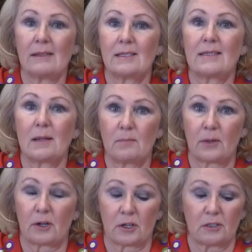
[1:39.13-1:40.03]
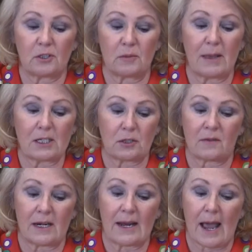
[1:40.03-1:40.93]
simpler to make sure
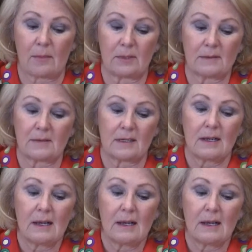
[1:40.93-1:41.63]
that it happens.